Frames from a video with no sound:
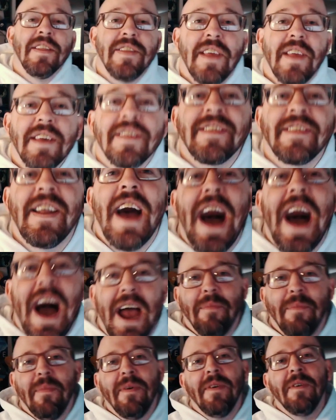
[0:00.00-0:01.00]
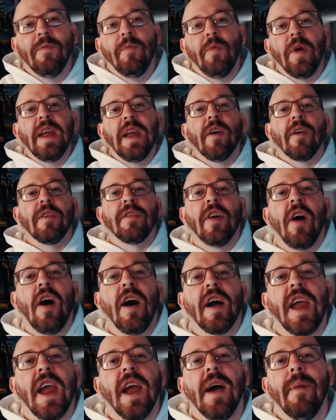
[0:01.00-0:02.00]
This time we are
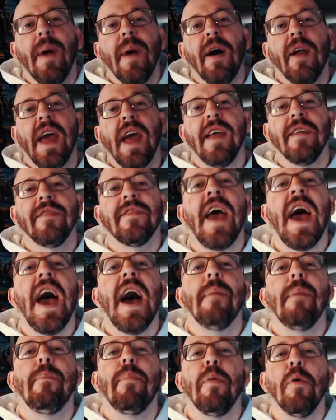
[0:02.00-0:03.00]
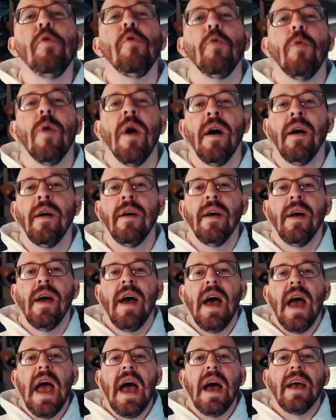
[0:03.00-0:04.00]
talking about a taboo,
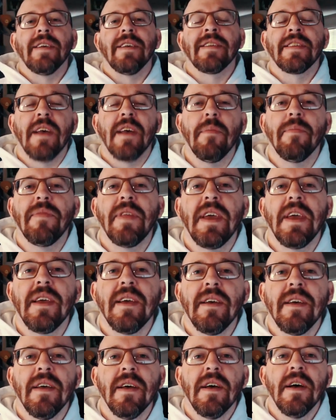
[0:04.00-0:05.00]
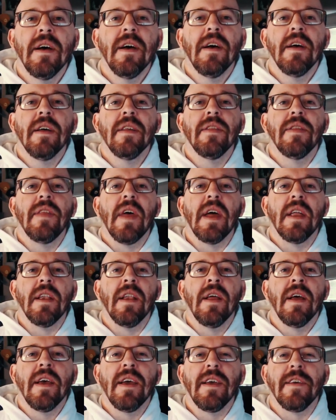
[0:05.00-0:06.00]
something
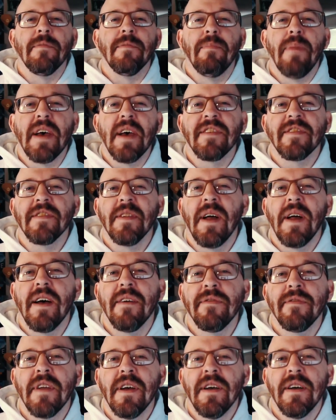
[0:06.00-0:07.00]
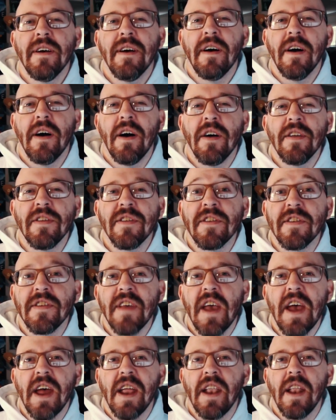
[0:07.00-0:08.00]
that is best left
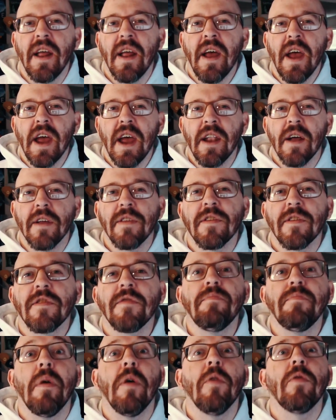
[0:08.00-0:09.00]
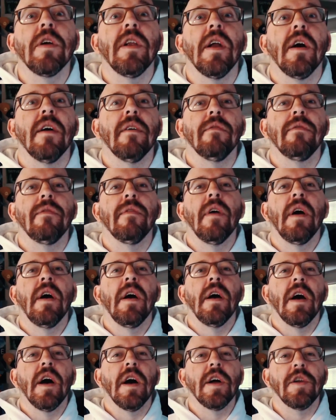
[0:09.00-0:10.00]
unsaid and unspoken of,
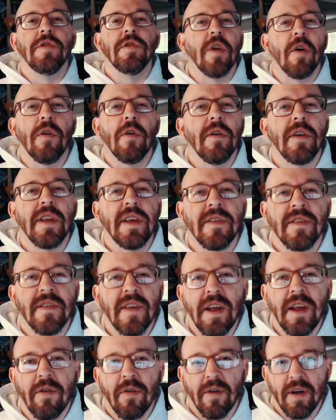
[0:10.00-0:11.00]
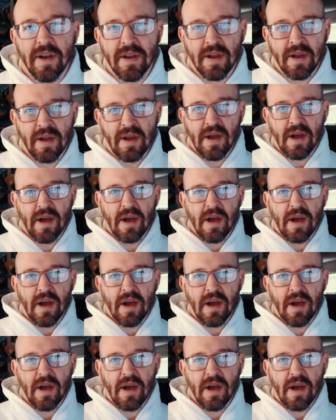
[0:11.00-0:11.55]
a dirty secret,